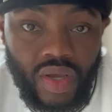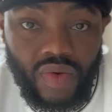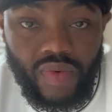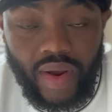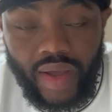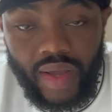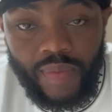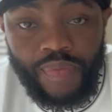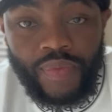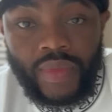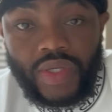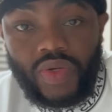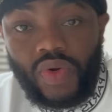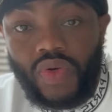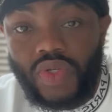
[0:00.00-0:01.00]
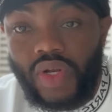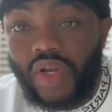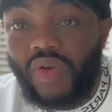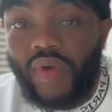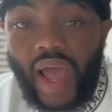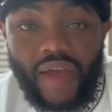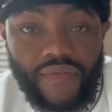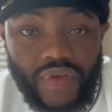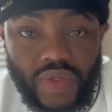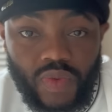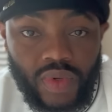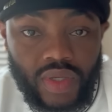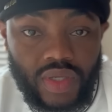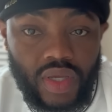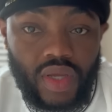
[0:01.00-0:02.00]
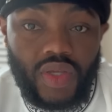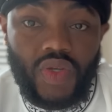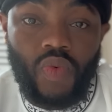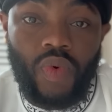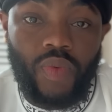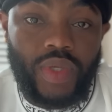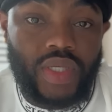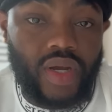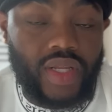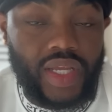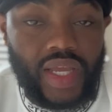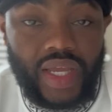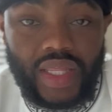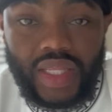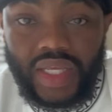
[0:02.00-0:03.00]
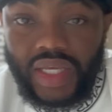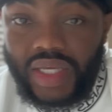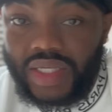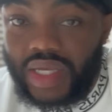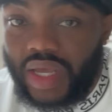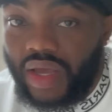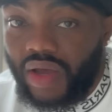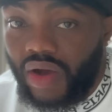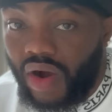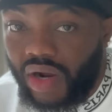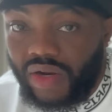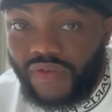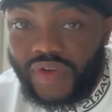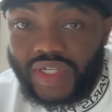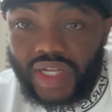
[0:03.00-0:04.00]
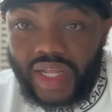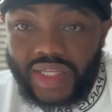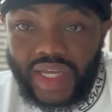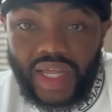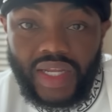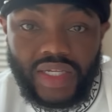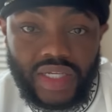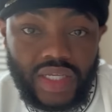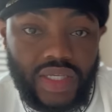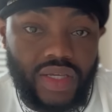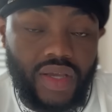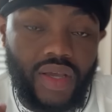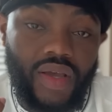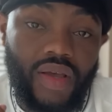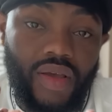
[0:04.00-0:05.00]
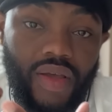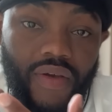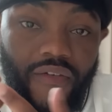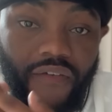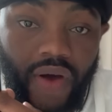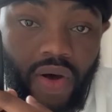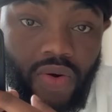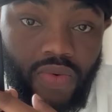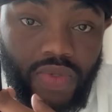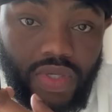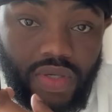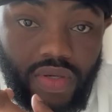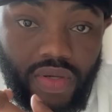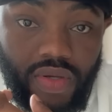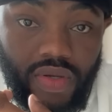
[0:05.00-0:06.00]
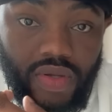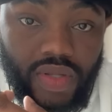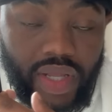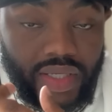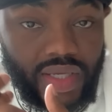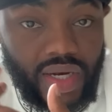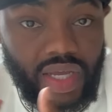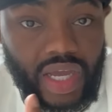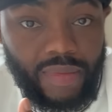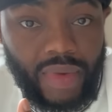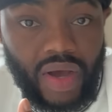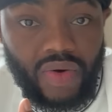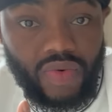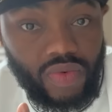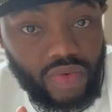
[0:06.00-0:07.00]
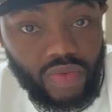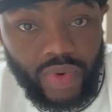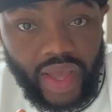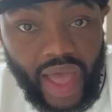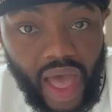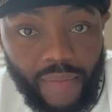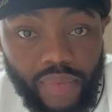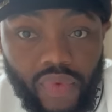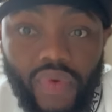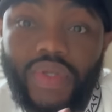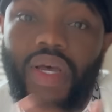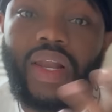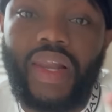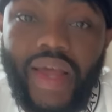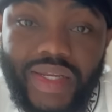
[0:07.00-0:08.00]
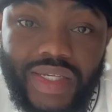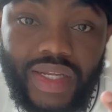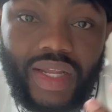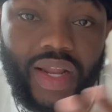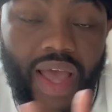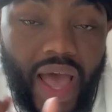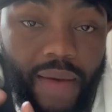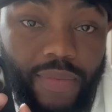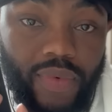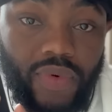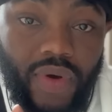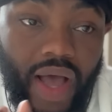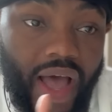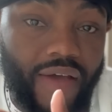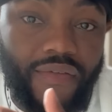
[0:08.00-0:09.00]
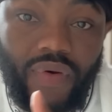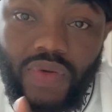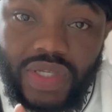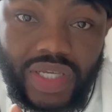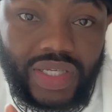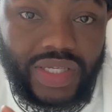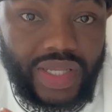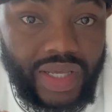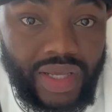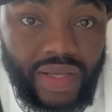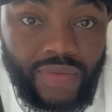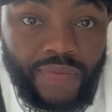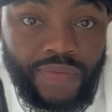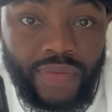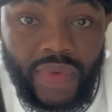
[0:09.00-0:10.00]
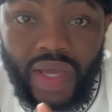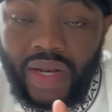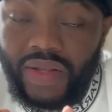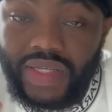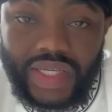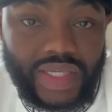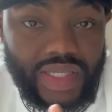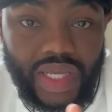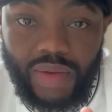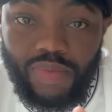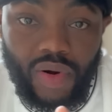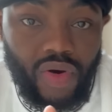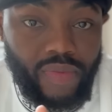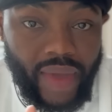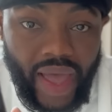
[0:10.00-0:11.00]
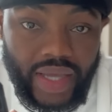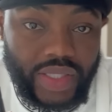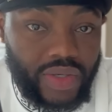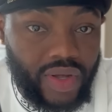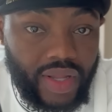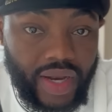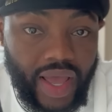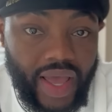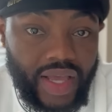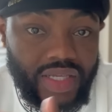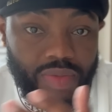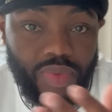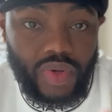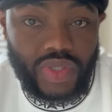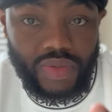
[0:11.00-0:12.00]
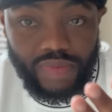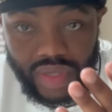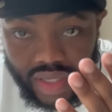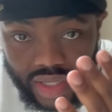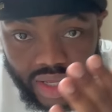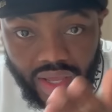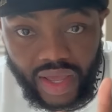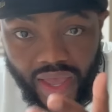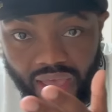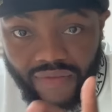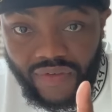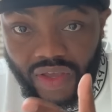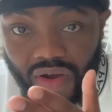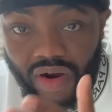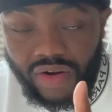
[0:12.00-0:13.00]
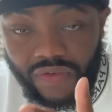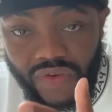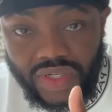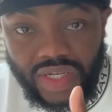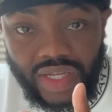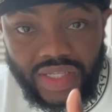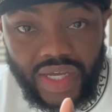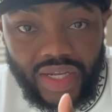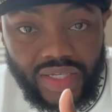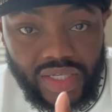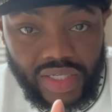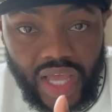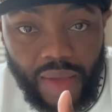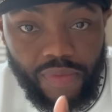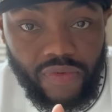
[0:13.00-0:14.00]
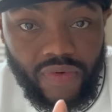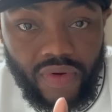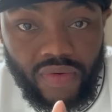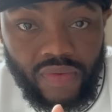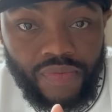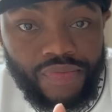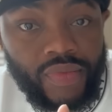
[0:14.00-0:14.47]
right? So those are the graphics ones. So when we start to get these artificial intelligence phones, that's gonna come out with Apple. Allegedly, the Apple iPhone 16 and the 16 Pro Max and all of that is supposed to be the heavy artificial intelligence Apple phone.